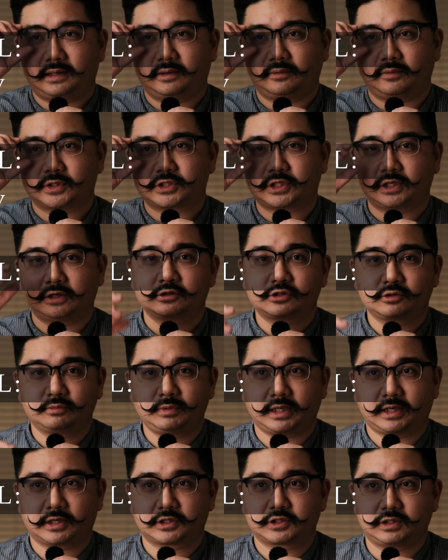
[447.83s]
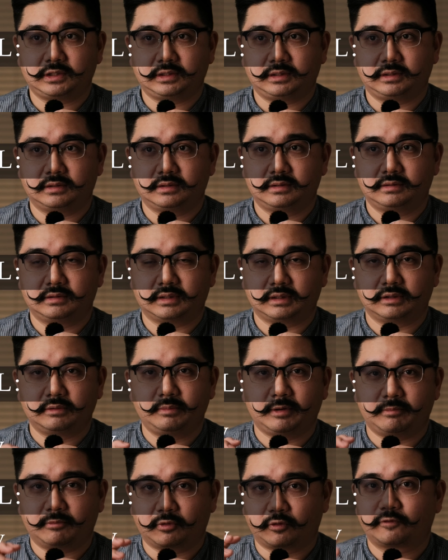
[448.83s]
which can also be actually a little
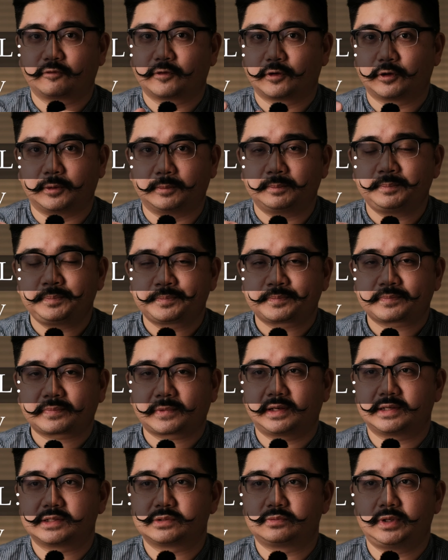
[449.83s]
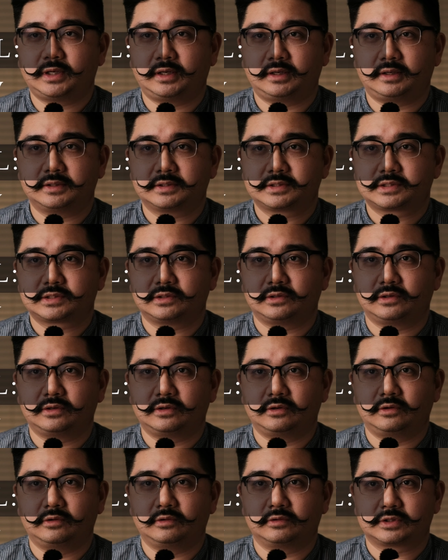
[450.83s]
bit more firm as well.
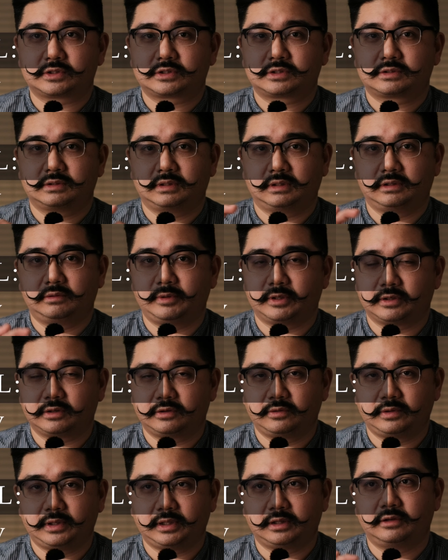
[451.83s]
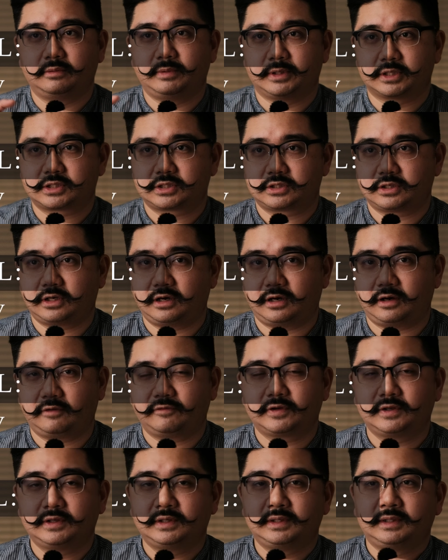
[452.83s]
So a little bit gooey, a little bit
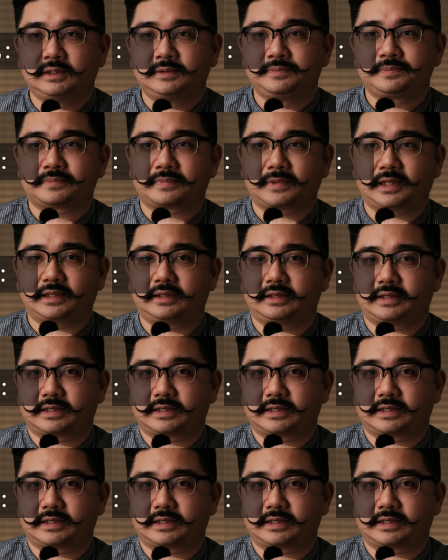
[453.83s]
soft, and then